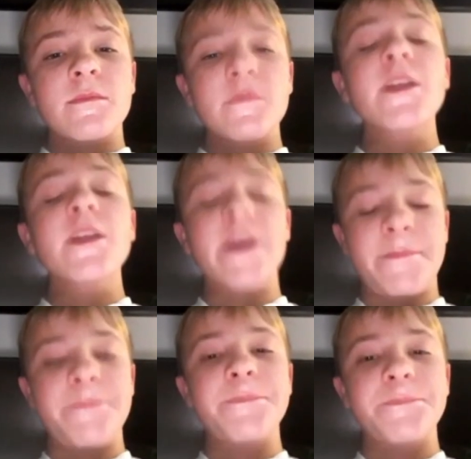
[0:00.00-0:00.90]

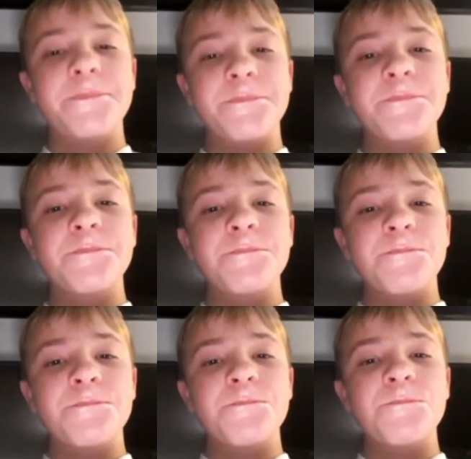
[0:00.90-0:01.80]

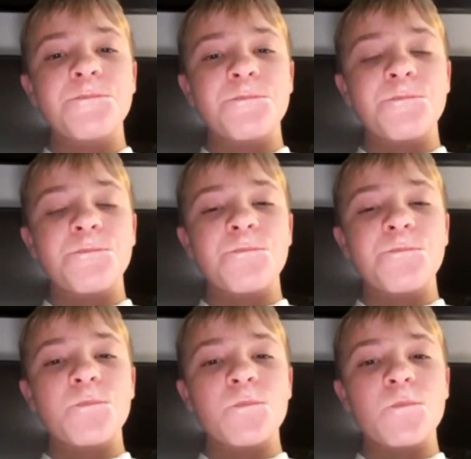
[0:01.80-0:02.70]

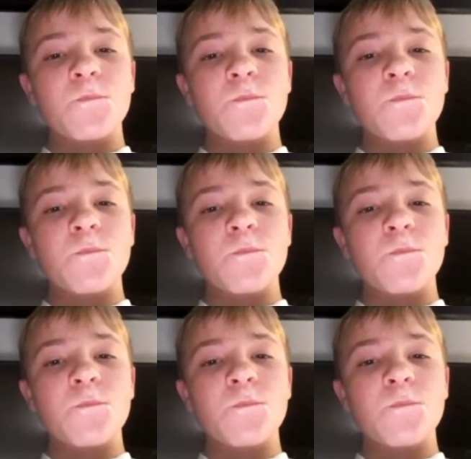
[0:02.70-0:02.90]
No words are spoken by the person on screen.